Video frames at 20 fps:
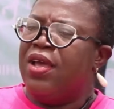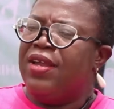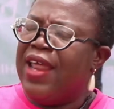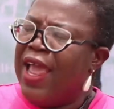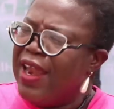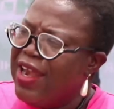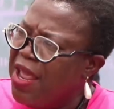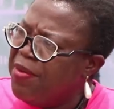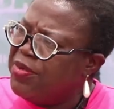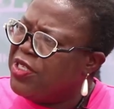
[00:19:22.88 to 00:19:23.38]

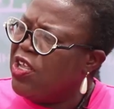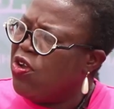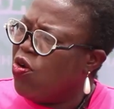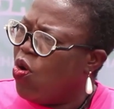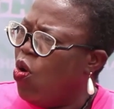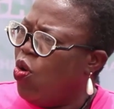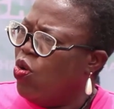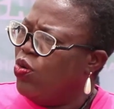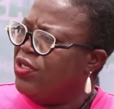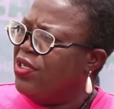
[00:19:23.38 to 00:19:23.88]
Their names in
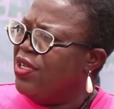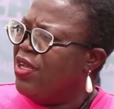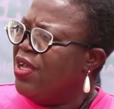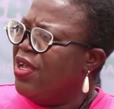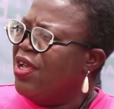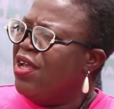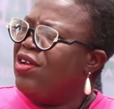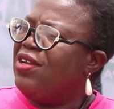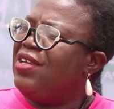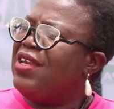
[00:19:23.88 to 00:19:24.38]
gold.
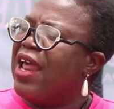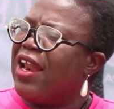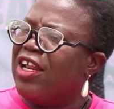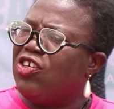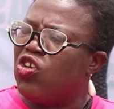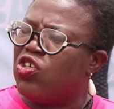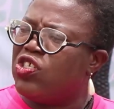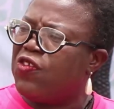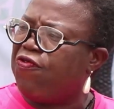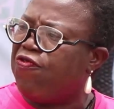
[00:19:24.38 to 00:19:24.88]
There are
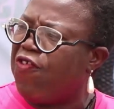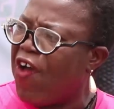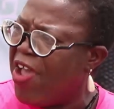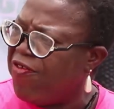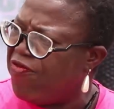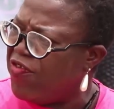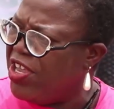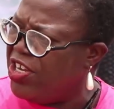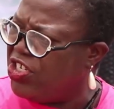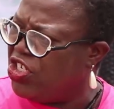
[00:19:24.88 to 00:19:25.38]
just
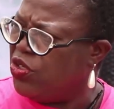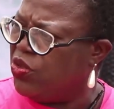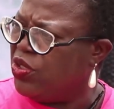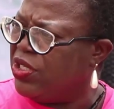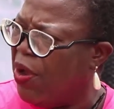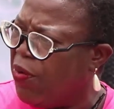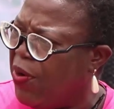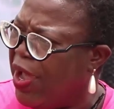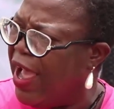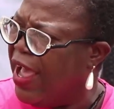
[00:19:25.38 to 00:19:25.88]
5 issues
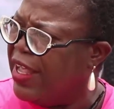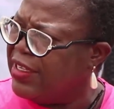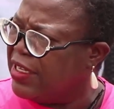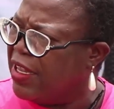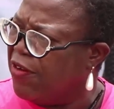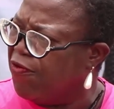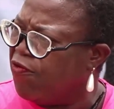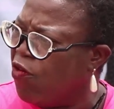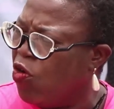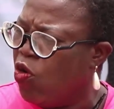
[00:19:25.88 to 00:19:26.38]
that we're
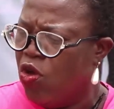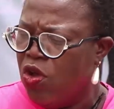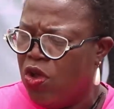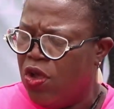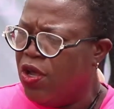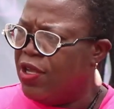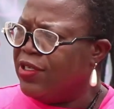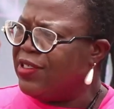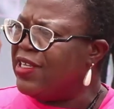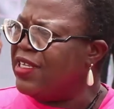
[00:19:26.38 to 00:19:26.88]
asking
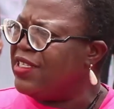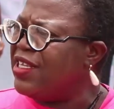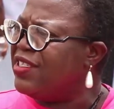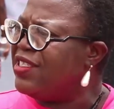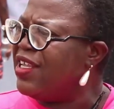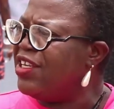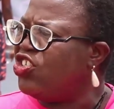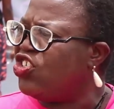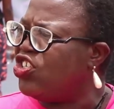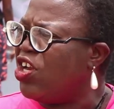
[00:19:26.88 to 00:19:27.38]
for.
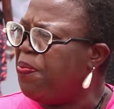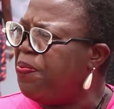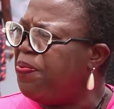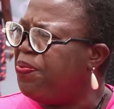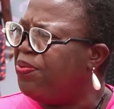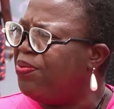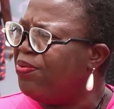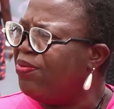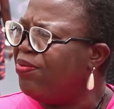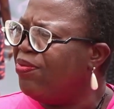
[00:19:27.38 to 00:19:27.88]
Citizenship,
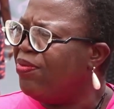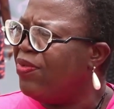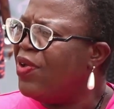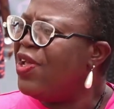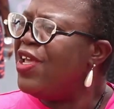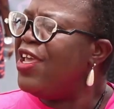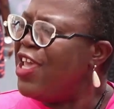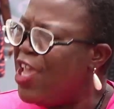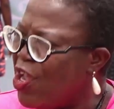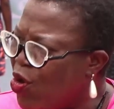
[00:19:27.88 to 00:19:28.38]

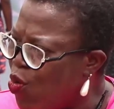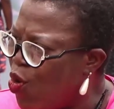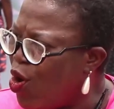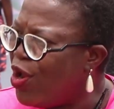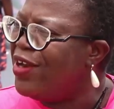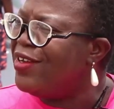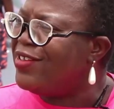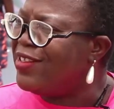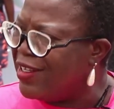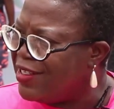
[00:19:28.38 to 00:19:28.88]

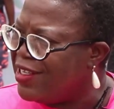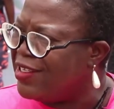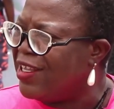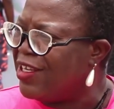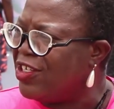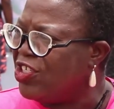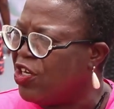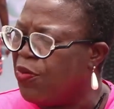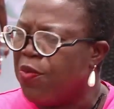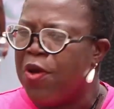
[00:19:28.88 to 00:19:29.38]
equal
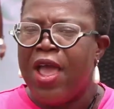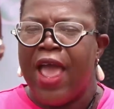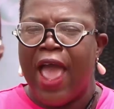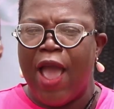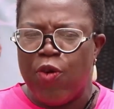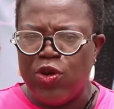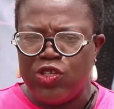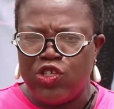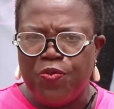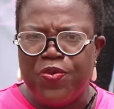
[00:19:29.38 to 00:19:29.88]
citizenship.
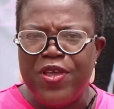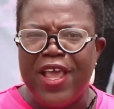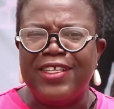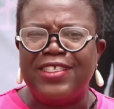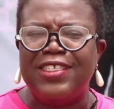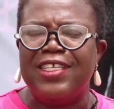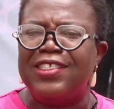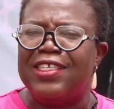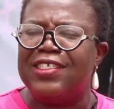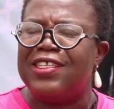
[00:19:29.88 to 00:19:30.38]
I want to be a
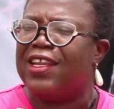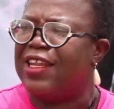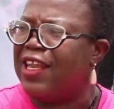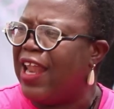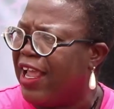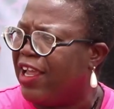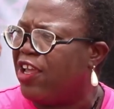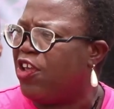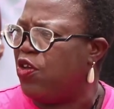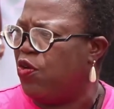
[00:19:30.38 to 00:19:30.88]
citizen
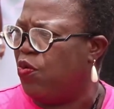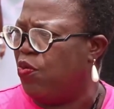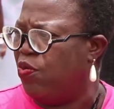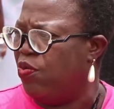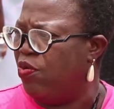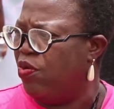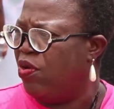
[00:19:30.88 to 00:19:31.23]
like you.